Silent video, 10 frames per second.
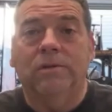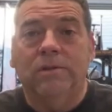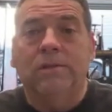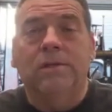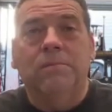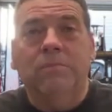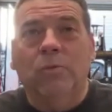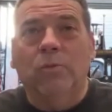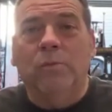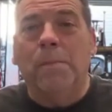Well, I'll tell
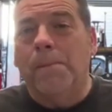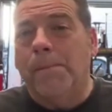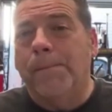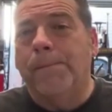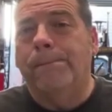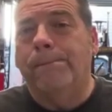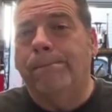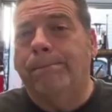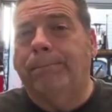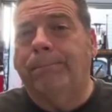you what the
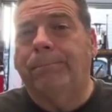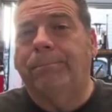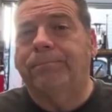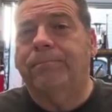turn on is